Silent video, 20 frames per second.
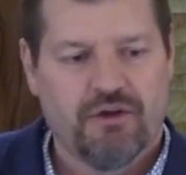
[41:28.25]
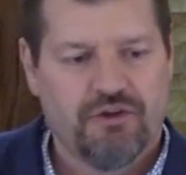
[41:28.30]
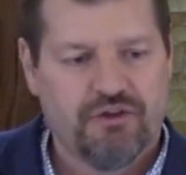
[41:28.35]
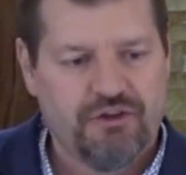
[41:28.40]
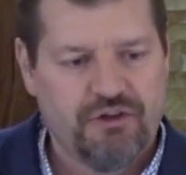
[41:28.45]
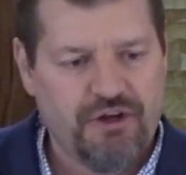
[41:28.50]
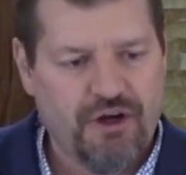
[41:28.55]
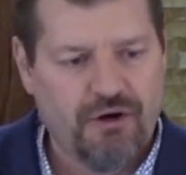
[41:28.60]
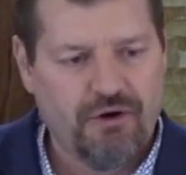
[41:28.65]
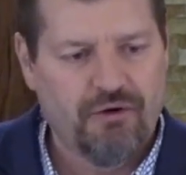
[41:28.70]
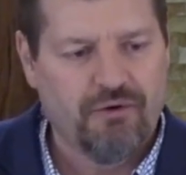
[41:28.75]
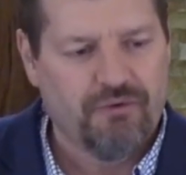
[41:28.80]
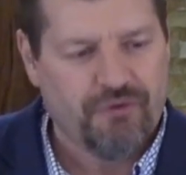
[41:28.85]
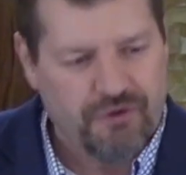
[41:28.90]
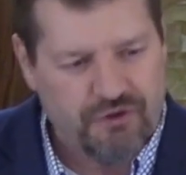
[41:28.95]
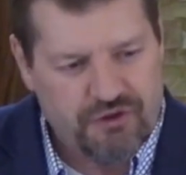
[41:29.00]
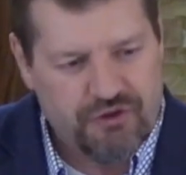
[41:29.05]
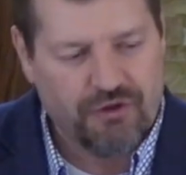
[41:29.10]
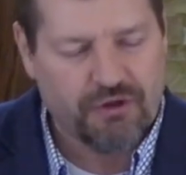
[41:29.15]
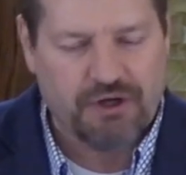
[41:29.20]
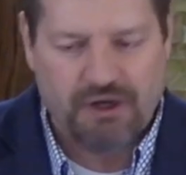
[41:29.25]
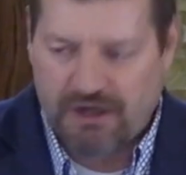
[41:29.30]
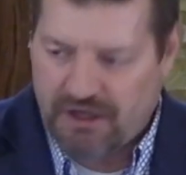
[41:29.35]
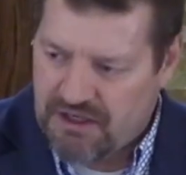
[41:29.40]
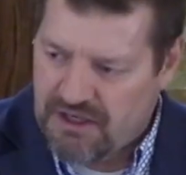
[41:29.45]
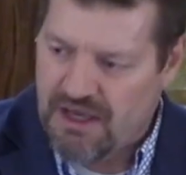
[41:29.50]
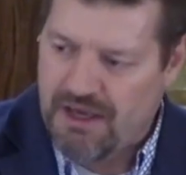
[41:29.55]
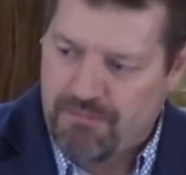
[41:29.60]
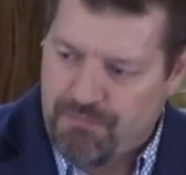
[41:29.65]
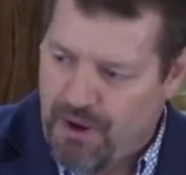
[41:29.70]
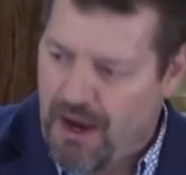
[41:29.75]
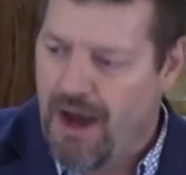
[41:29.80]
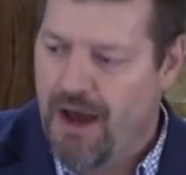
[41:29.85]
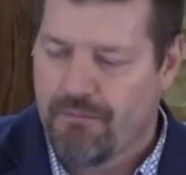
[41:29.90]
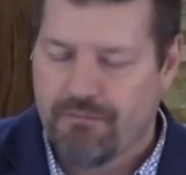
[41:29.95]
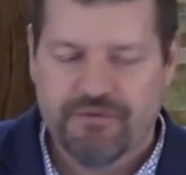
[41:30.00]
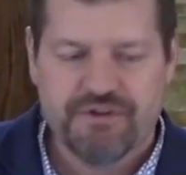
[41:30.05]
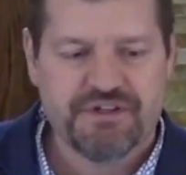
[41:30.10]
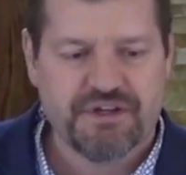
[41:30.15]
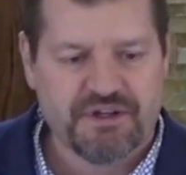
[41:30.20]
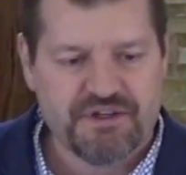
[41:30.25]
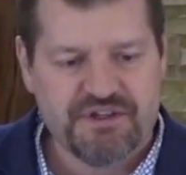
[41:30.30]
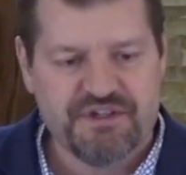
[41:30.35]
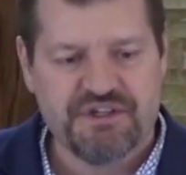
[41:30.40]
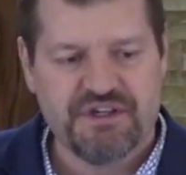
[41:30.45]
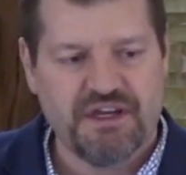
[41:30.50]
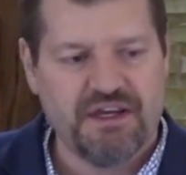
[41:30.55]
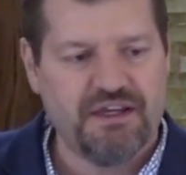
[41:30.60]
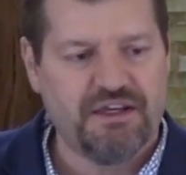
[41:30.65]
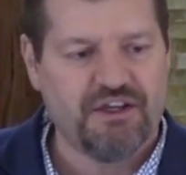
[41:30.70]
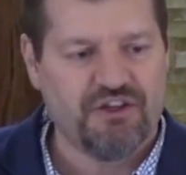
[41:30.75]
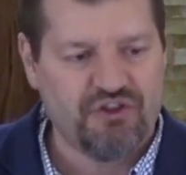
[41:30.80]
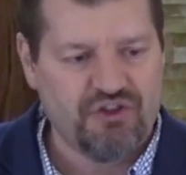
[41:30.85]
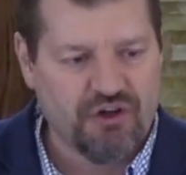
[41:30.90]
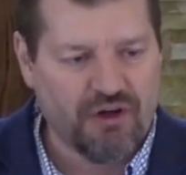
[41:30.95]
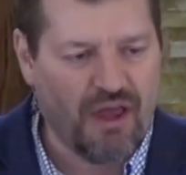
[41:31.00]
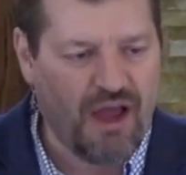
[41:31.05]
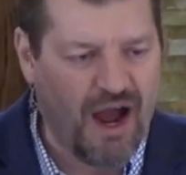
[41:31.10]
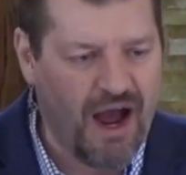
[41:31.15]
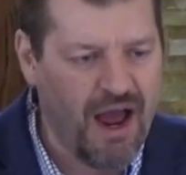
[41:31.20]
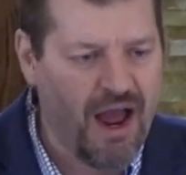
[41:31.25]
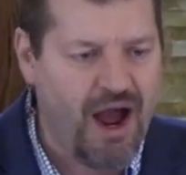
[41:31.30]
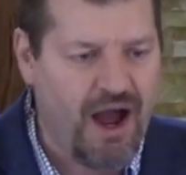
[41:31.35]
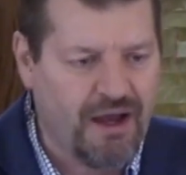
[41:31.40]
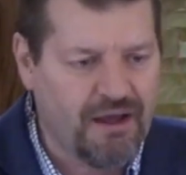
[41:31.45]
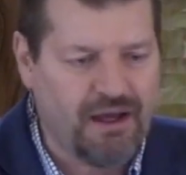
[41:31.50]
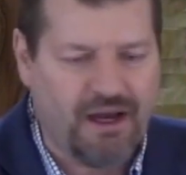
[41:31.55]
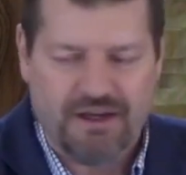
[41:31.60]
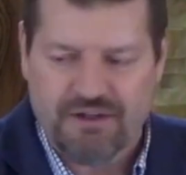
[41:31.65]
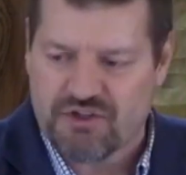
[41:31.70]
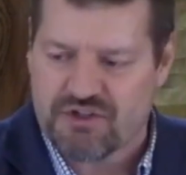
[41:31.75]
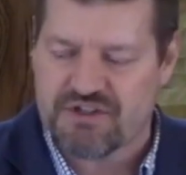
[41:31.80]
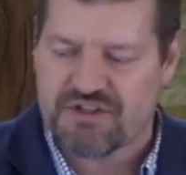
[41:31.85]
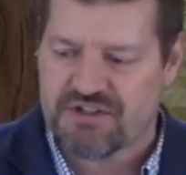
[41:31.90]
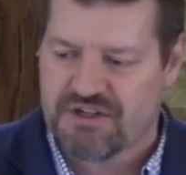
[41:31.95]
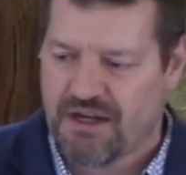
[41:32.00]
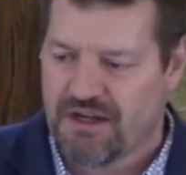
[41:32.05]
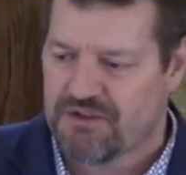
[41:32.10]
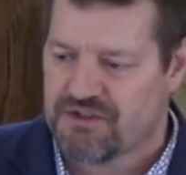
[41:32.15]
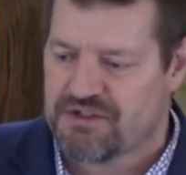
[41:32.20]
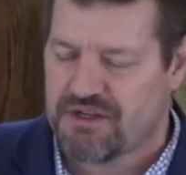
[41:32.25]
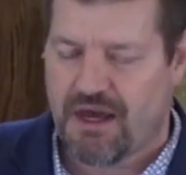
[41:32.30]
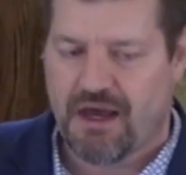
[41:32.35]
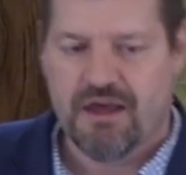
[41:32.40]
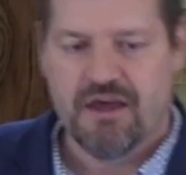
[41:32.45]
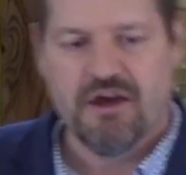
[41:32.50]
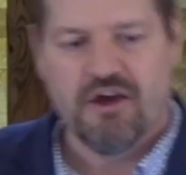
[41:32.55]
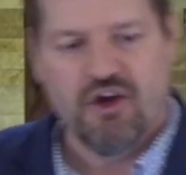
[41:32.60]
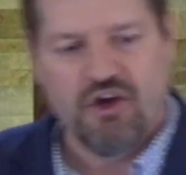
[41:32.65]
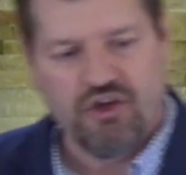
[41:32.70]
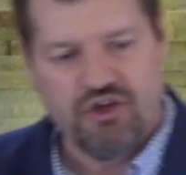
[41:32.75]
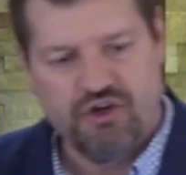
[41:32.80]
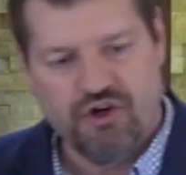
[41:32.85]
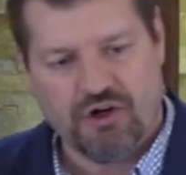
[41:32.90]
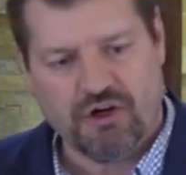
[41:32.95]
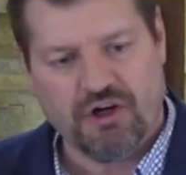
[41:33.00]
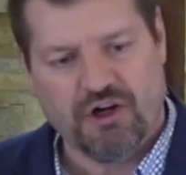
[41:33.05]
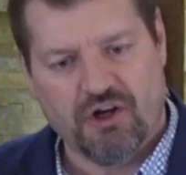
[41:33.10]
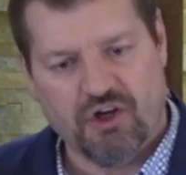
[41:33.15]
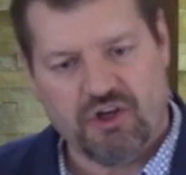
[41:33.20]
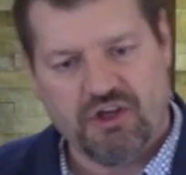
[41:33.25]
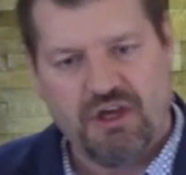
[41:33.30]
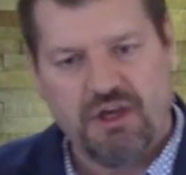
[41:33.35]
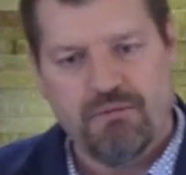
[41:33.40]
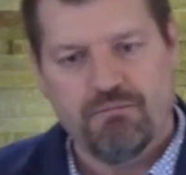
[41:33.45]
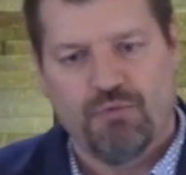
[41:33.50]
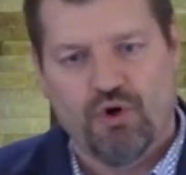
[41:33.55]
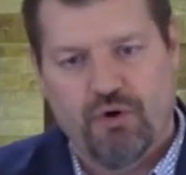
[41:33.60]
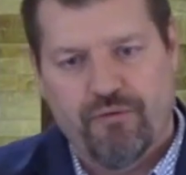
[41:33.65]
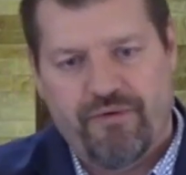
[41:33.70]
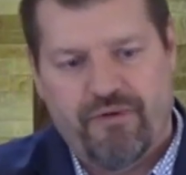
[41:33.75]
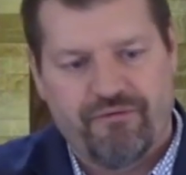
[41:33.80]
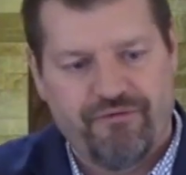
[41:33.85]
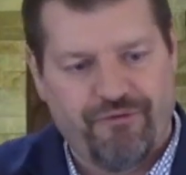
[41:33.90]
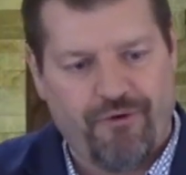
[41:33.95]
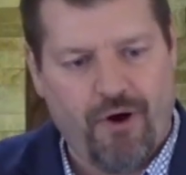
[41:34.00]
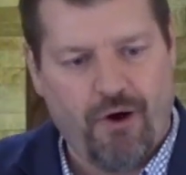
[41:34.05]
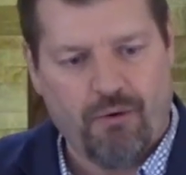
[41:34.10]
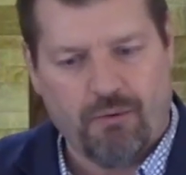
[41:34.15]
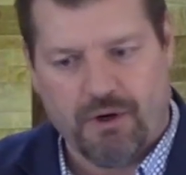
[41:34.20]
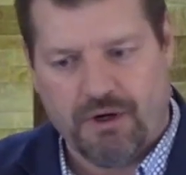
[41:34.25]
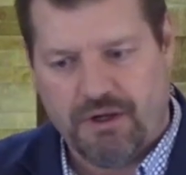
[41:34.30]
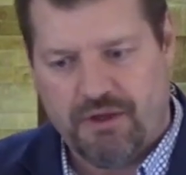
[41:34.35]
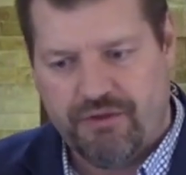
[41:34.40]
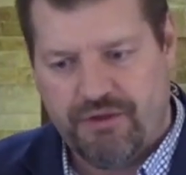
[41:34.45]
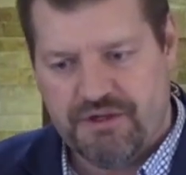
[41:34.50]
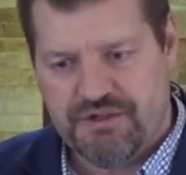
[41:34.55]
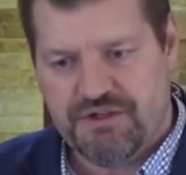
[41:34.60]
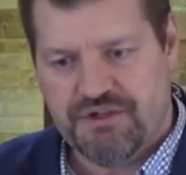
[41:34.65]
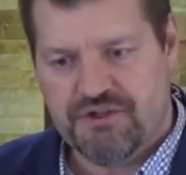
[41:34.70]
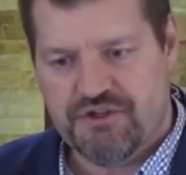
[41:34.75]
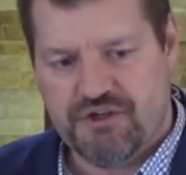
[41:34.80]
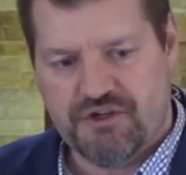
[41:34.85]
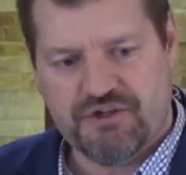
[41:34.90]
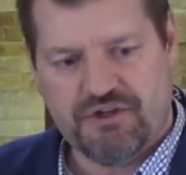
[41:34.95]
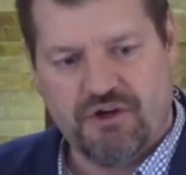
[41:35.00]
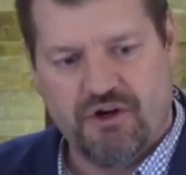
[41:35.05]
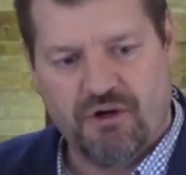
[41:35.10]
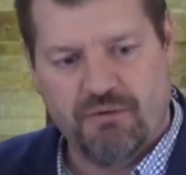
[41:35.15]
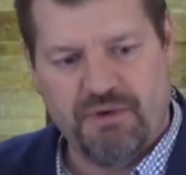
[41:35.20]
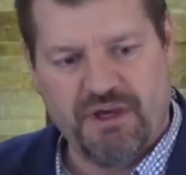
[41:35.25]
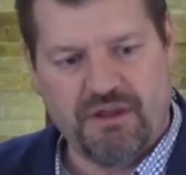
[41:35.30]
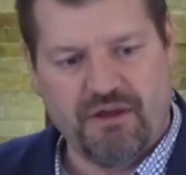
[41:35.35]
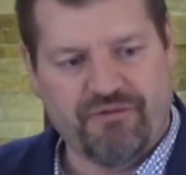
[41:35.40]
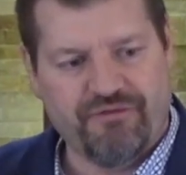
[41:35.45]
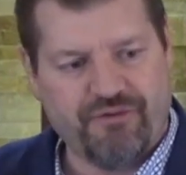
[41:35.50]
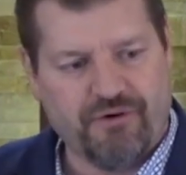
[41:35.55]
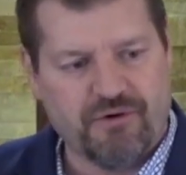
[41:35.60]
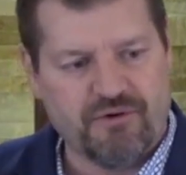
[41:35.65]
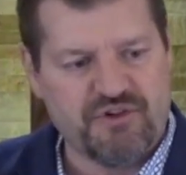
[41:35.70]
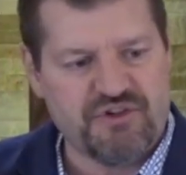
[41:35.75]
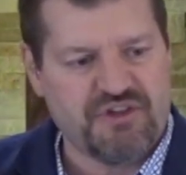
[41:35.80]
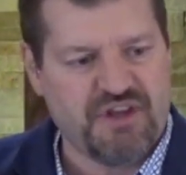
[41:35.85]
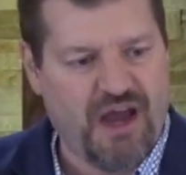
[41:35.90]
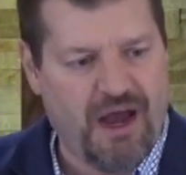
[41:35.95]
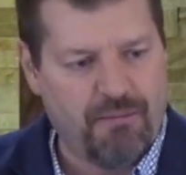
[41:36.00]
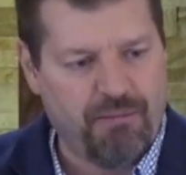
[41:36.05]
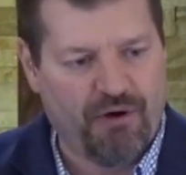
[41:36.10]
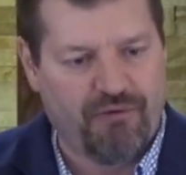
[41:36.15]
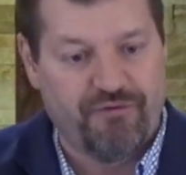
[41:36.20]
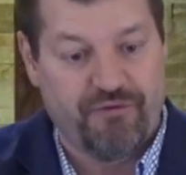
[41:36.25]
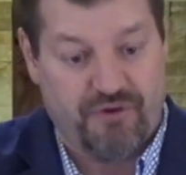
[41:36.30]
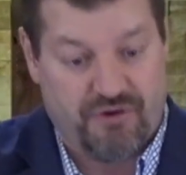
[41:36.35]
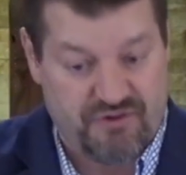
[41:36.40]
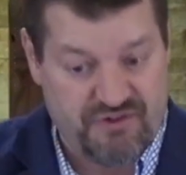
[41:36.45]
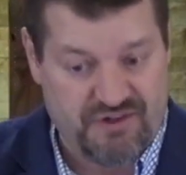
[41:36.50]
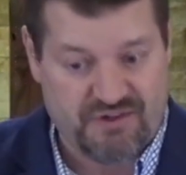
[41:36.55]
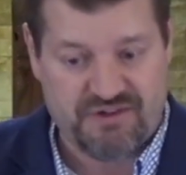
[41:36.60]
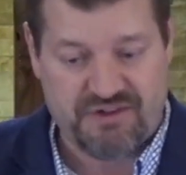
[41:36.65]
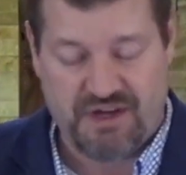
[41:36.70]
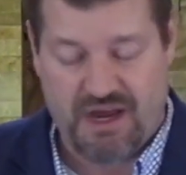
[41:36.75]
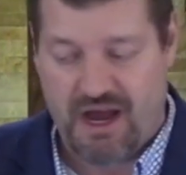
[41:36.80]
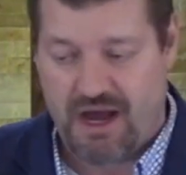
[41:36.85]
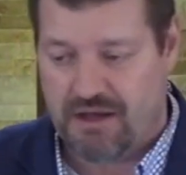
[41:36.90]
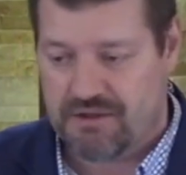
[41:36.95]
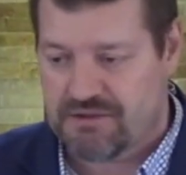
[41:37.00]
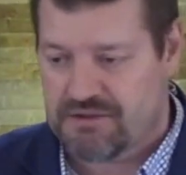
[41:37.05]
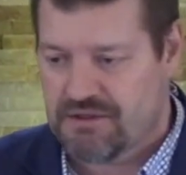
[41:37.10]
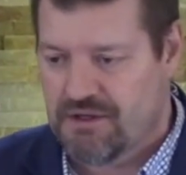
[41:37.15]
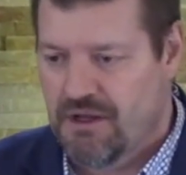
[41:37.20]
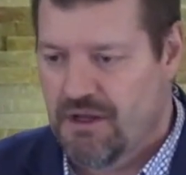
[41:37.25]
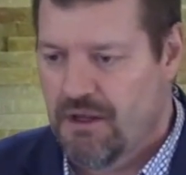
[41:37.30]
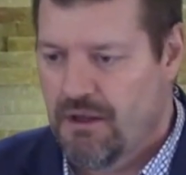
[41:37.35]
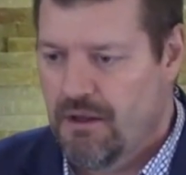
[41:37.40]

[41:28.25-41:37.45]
You know, you're going to keep on succeeding. I, I, I just sense that you're going to keep moving forward, and this is just going to be the first step of your success.